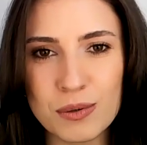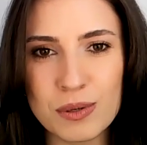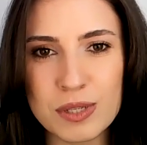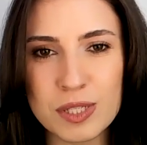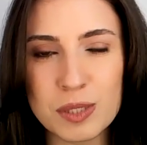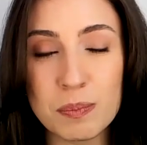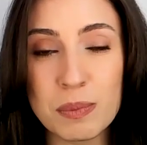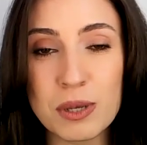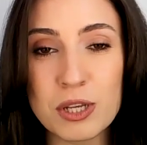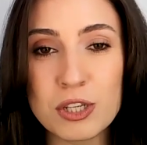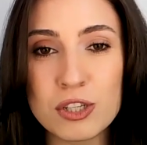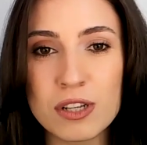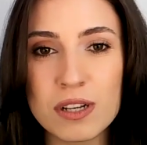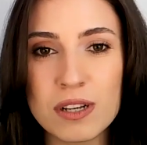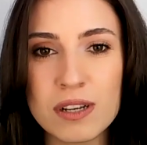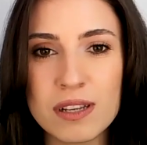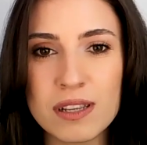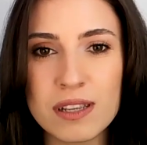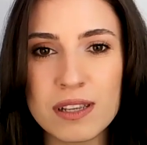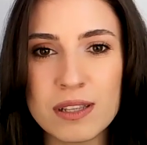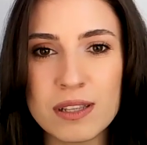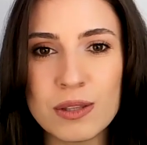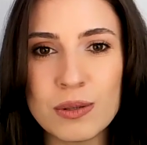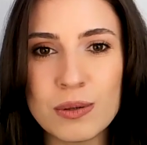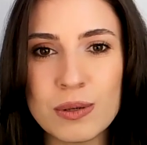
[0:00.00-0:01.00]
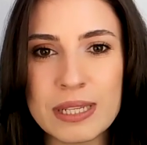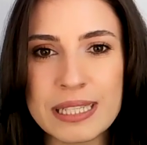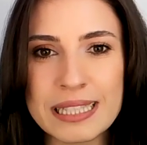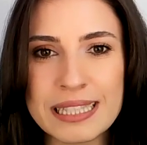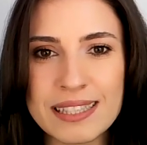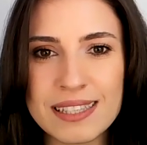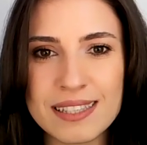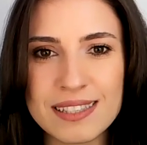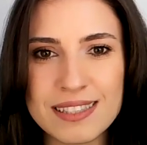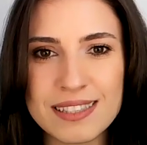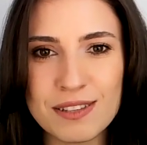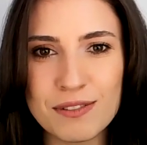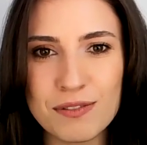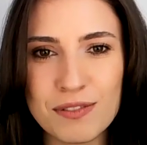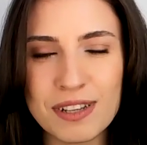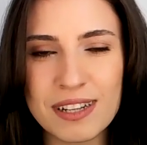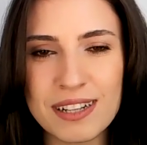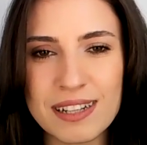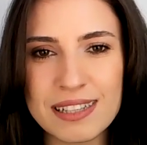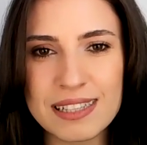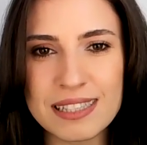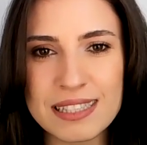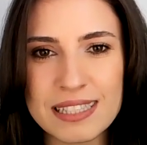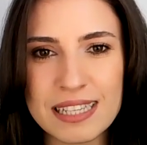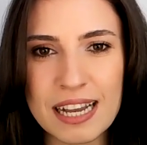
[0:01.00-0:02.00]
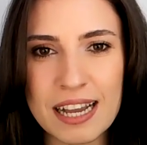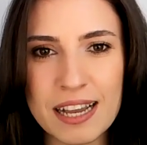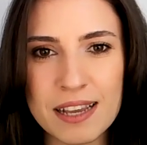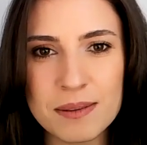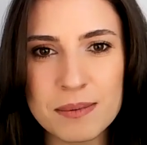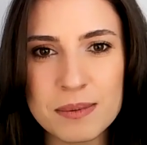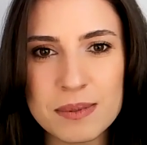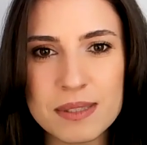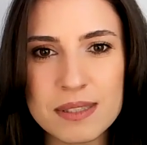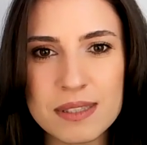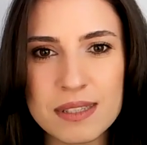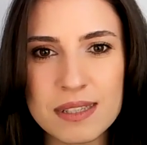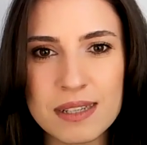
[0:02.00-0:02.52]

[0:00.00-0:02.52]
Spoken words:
especially during these difficult times.